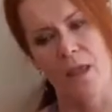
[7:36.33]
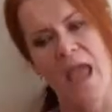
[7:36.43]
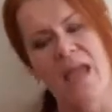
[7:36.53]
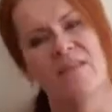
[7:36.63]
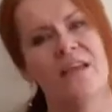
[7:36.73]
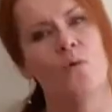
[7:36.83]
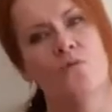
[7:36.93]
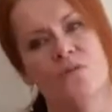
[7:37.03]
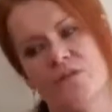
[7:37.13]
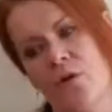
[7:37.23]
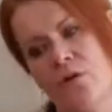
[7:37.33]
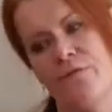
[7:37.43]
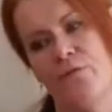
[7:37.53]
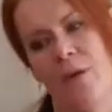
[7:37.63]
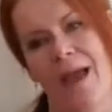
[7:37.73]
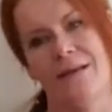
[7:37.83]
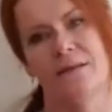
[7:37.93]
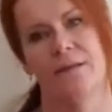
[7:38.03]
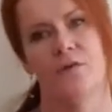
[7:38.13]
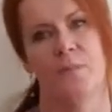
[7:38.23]
and then also if you add a
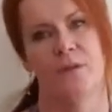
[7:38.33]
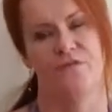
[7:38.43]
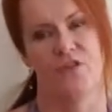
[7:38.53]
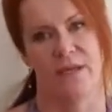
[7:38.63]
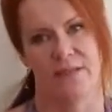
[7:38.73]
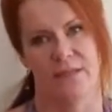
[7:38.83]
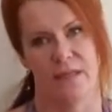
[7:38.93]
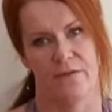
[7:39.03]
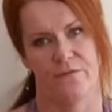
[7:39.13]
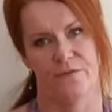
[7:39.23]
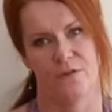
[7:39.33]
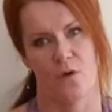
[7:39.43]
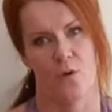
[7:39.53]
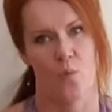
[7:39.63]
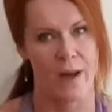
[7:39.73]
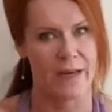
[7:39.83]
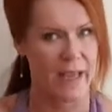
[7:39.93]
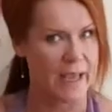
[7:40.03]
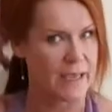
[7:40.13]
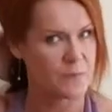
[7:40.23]
little bit of chest lift, so one
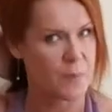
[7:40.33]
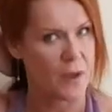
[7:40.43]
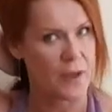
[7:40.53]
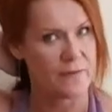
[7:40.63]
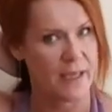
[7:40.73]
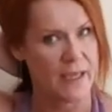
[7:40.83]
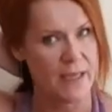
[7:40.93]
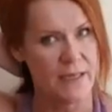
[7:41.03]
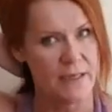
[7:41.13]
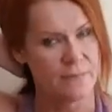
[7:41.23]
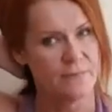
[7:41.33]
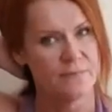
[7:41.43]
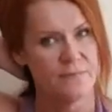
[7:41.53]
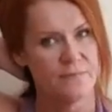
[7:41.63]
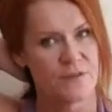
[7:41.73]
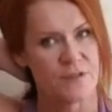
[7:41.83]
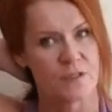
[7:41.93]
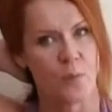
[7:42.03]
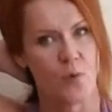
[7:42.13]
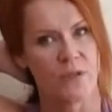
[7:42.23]
hand behind the head to
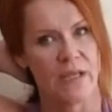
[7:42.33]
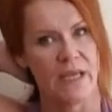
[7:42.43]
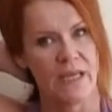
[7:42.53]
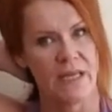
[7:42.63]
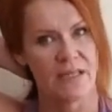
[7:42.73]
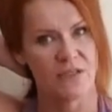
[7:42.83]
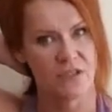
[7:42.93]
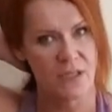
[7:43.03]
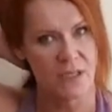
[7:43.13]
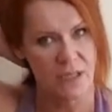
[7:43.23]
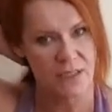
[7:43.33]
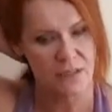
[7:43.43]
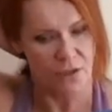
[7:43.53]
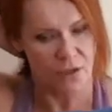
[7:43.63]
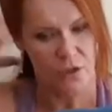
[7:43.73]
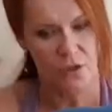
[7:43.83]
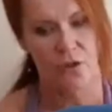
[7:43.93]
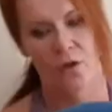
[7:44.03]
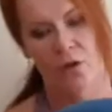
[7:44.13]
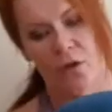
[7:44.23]
support the head and just to
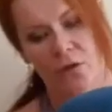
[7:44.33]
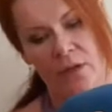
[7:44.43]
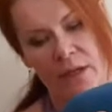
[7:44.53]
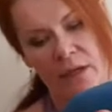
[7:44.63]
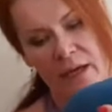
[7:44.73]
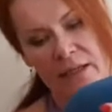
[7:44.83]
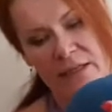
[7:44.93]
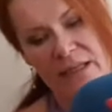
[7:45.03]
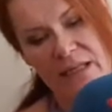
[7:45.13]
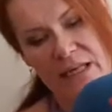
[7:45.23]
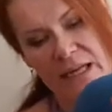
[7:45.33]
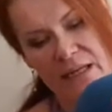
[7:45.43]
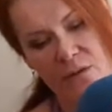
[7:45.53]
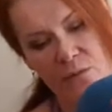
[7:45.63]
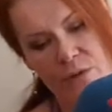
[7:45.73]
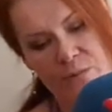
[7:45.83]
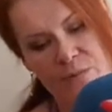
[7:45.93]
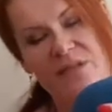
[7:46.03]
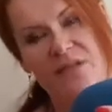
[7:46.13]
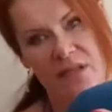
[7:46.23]
curl and connect the
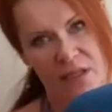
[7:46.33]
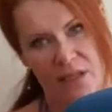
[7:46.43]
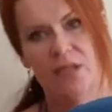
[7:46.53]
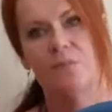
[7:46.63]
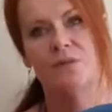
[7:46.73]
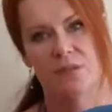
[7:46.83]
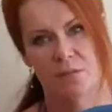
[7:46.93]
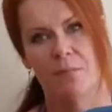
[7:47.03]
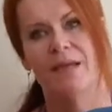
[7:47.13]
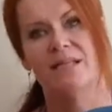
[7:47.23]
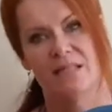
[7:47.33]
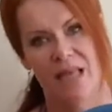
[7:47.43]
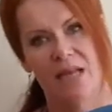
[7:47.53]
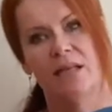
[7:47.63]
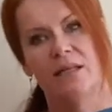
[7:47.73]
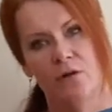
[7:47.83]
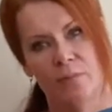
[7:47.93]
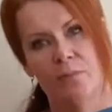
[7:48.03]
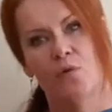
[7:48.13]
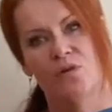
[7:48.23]
ribs to the hips makes that a little
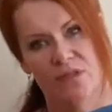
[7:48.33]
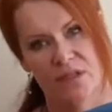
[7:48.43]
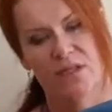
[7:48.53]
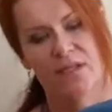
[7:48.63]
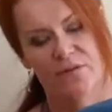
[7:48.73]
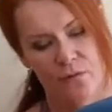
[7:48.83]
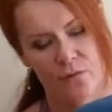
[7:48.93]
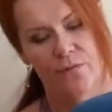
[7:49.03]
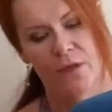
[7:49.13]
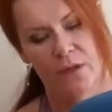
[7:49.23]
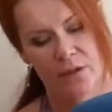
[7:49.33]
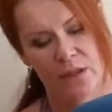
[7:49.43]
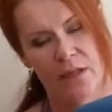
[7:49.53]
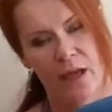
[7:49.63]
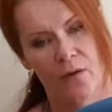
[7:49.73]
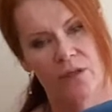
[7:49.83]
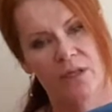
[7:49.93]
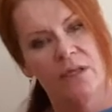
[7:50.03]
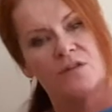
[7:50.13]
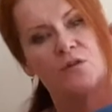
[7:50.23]
bit more successful. Inhale
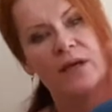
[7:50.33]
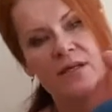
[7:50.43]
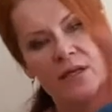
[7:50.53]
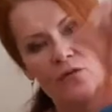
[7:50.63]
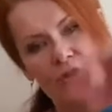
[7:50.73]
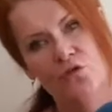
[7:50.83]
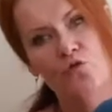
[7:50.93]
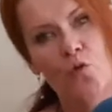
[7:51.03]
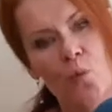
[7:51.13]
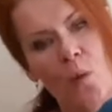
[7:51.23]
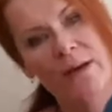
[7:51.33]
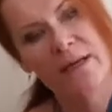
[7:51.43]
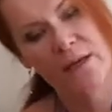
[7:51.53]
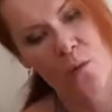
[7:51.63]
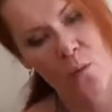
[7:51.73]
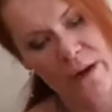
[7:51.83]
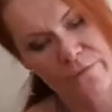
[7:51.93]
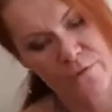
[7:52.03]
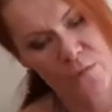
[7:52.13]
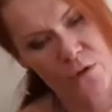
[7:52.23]
here. As you exhale, just draw one knee away
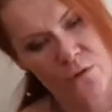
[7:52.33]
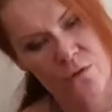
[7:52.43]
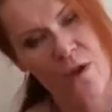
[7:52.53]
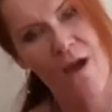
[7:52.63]
from you.